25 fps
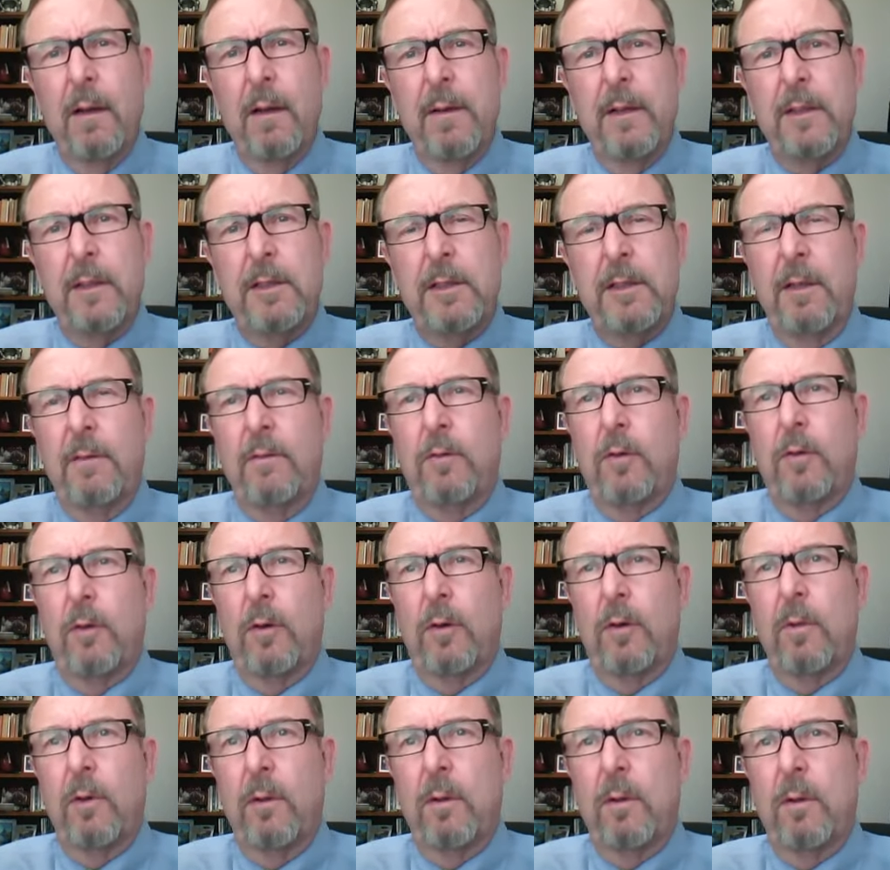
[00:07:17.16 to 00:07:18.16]
This
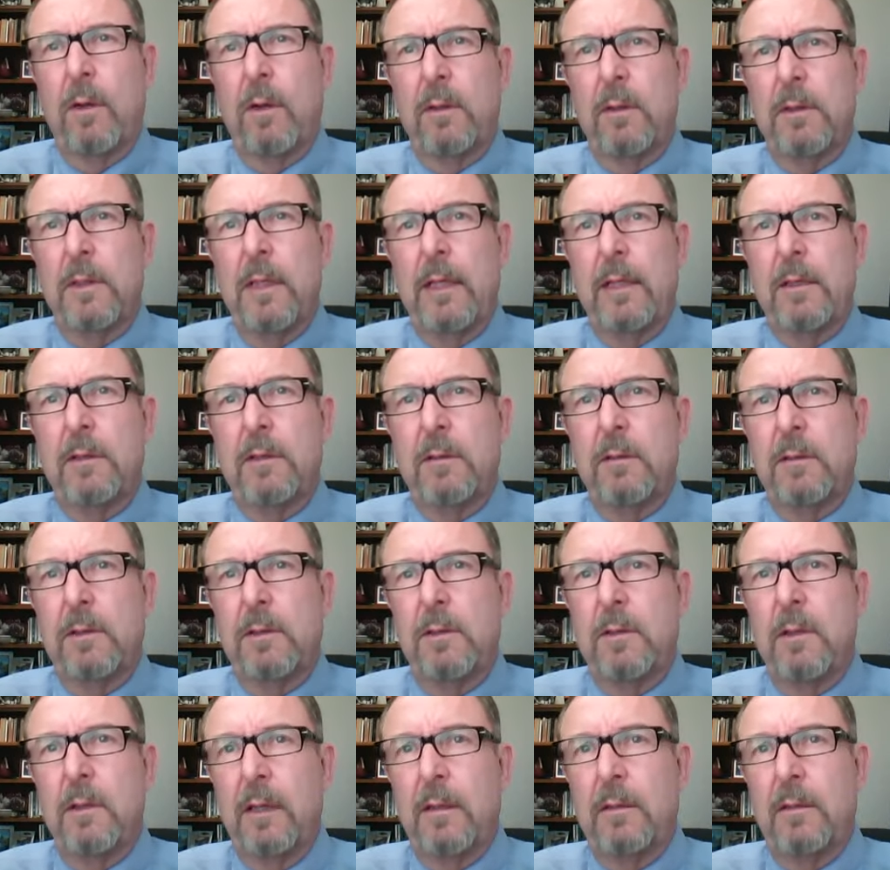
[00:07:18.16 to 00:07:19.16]
informal organizational
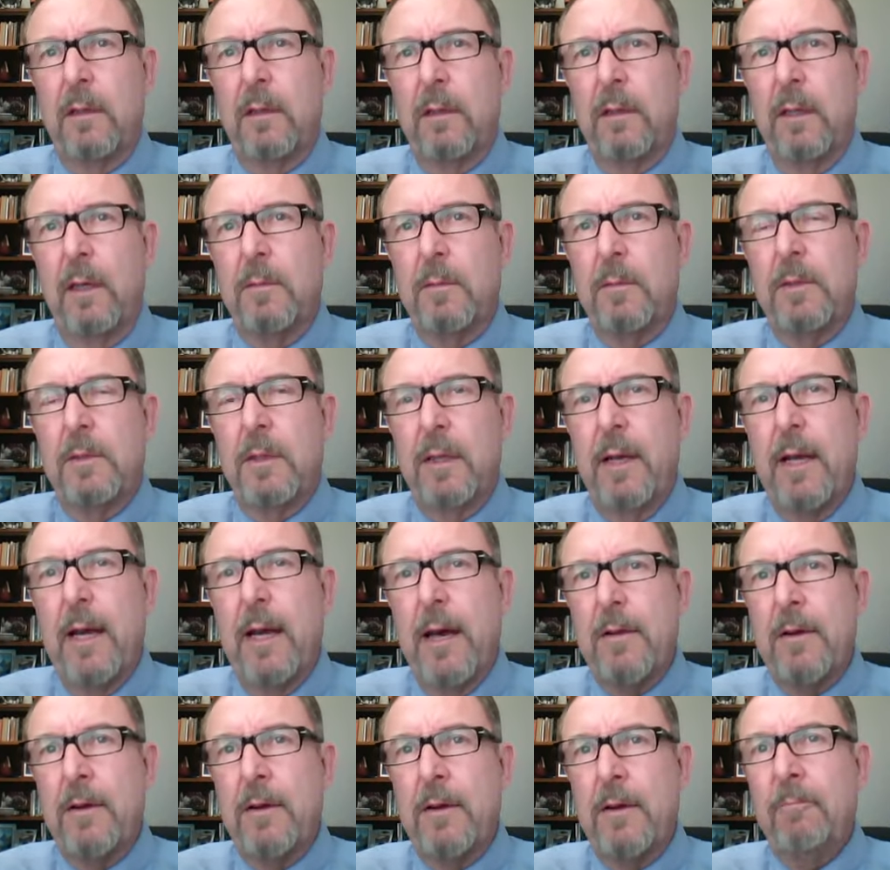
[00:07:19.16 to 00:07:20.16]
structure comes
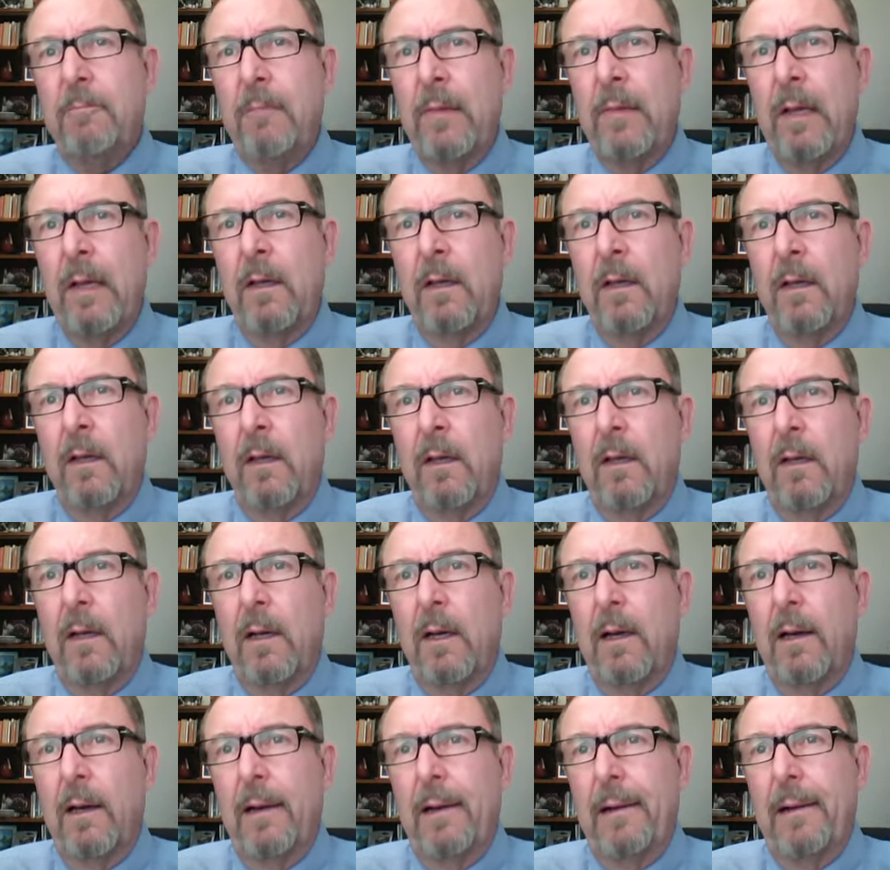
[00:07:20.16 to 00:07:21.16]
together.
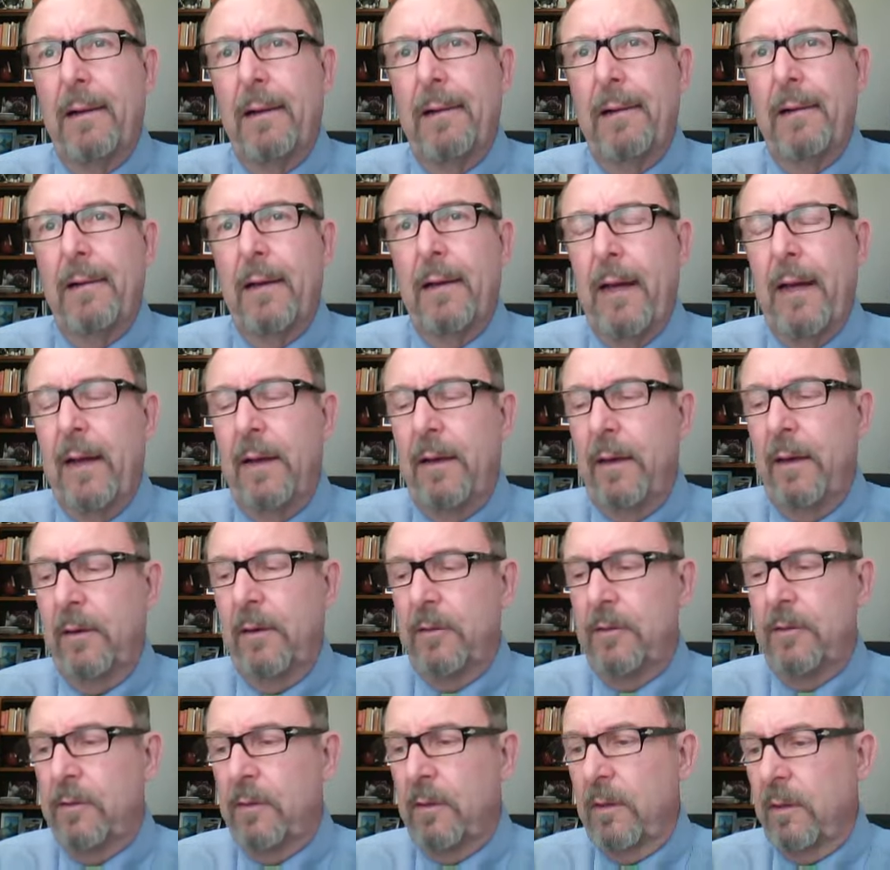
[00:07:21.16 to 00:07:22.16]
And
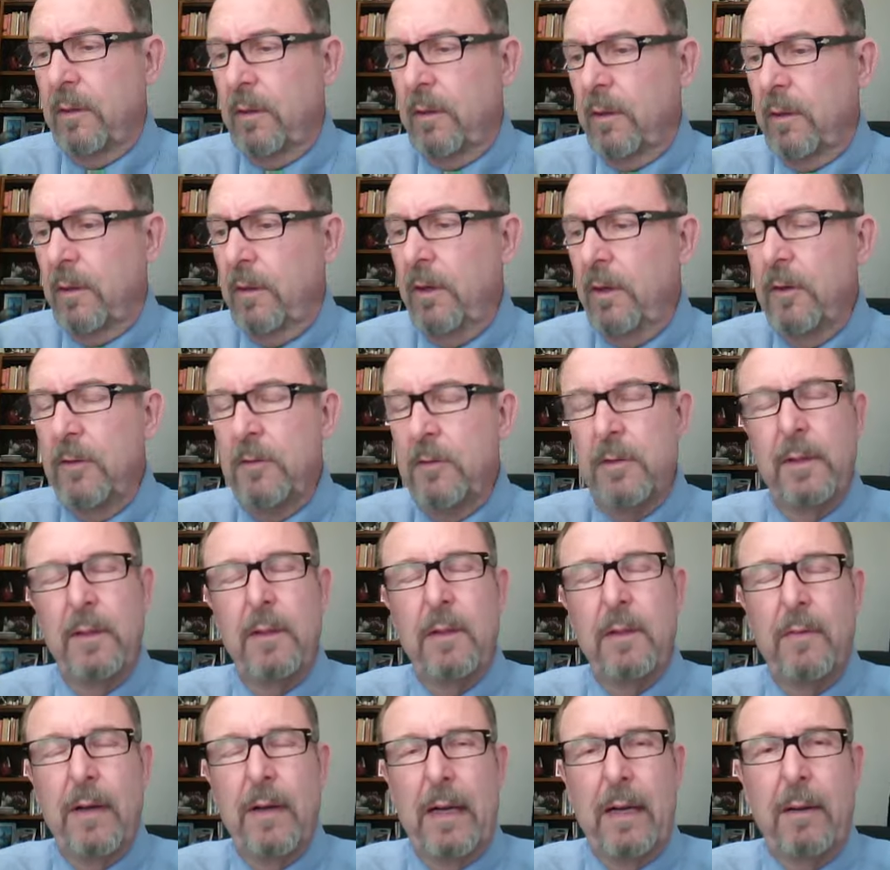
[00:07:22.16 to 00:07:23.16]
it's usually
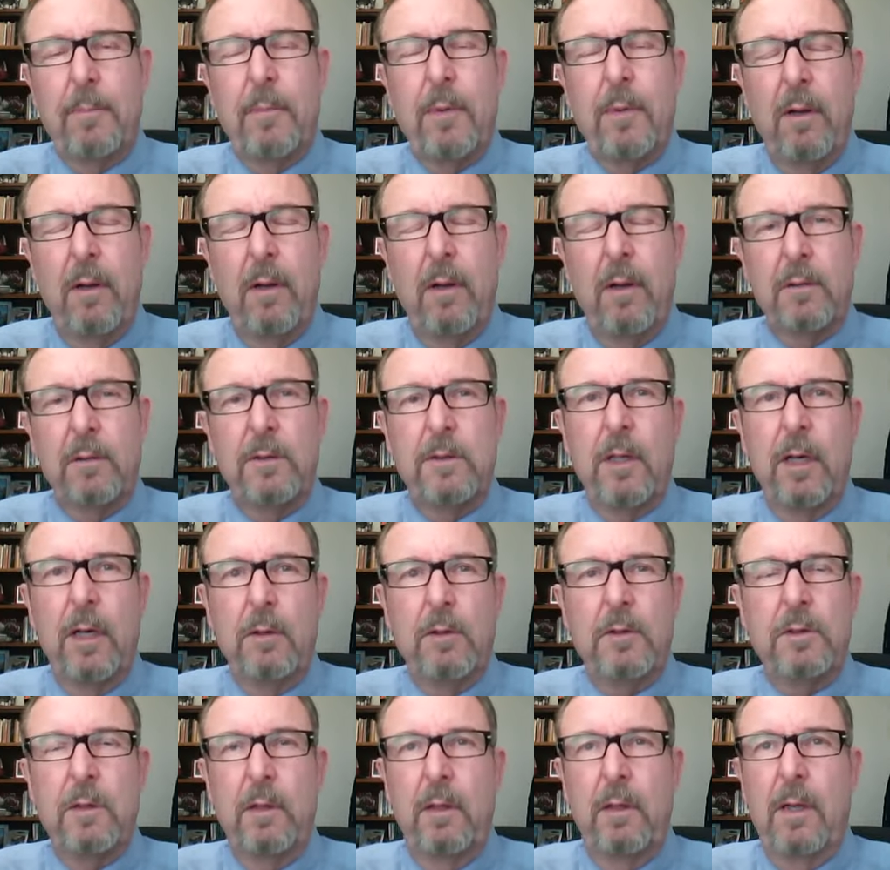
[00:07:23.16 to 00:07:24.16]
developed along
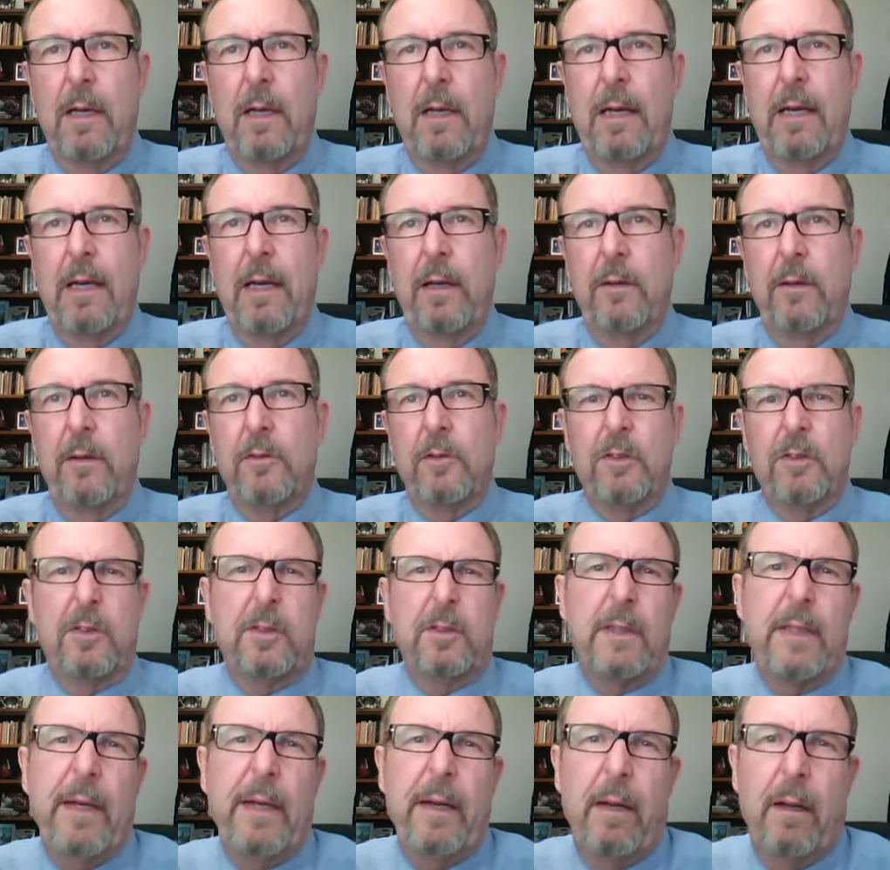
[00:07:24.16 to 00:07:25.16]
social lines or
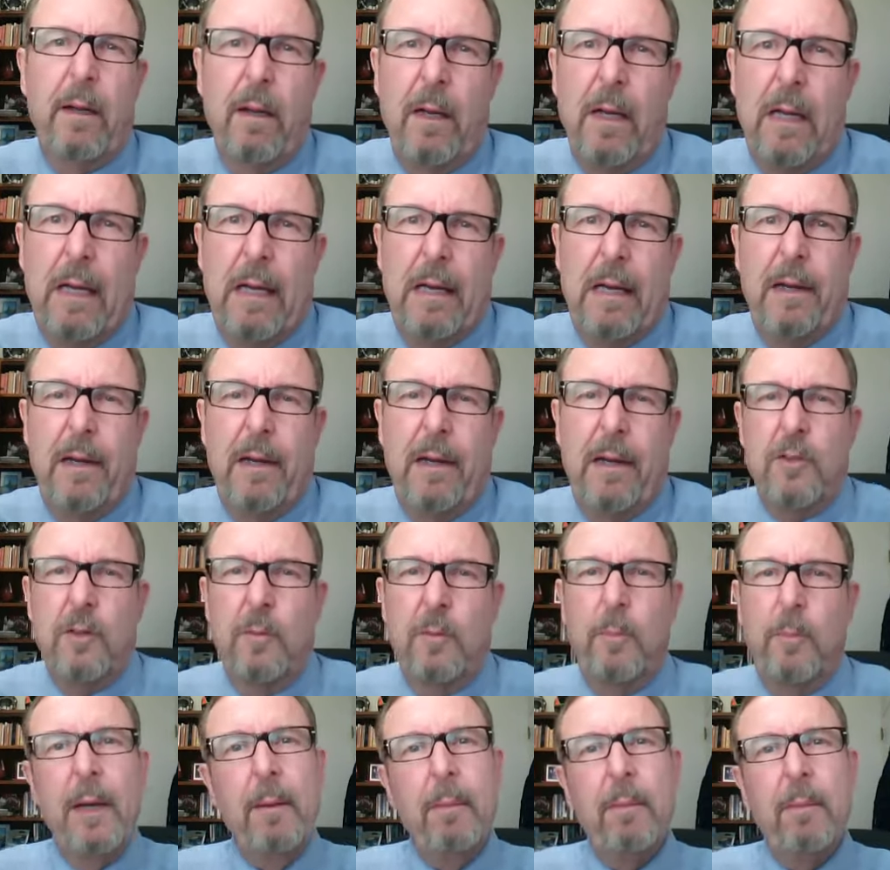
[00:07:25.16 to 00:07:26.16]
skill lines
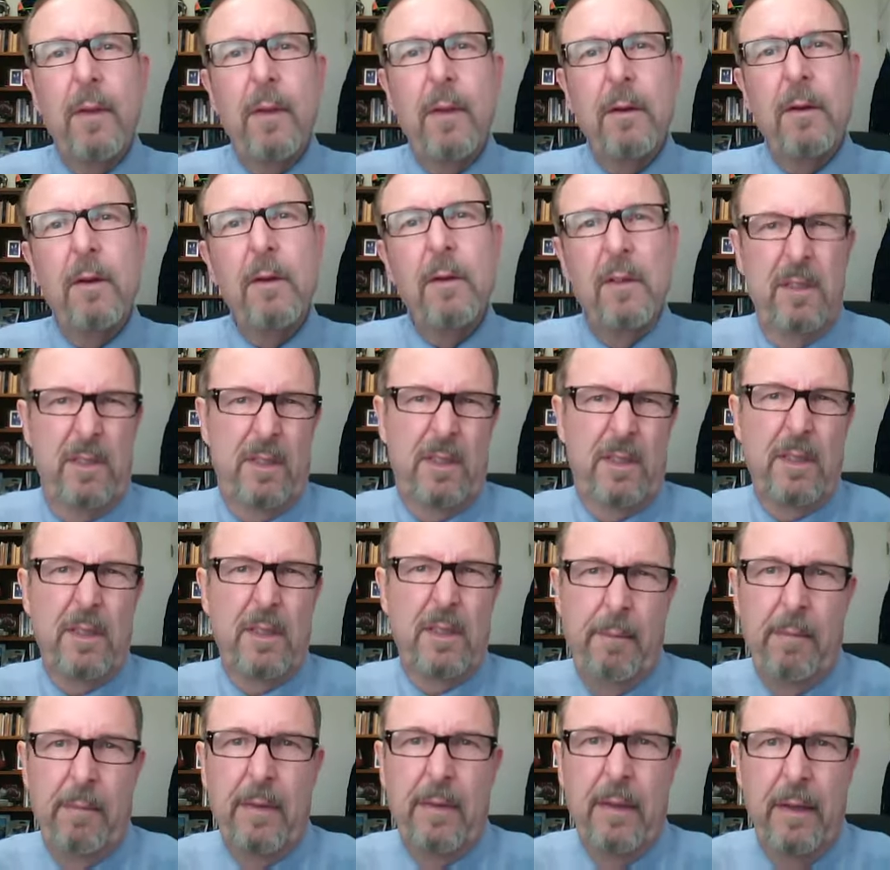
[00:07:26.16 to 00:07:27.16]
or people that do the
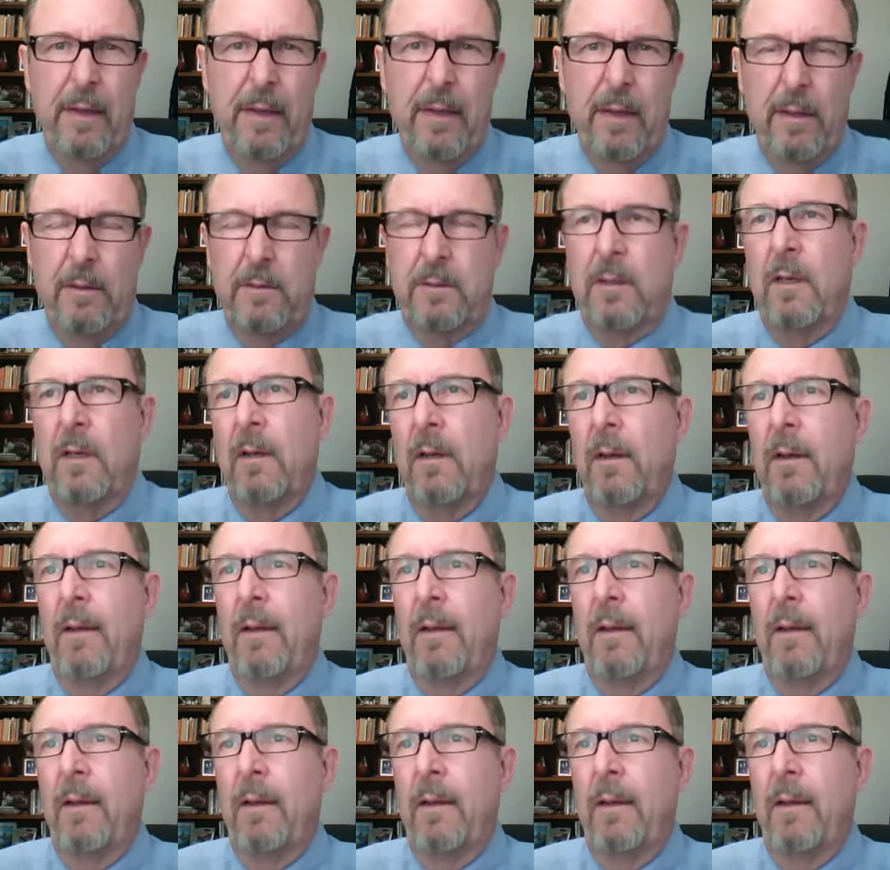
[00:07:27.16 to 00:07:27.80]
same things,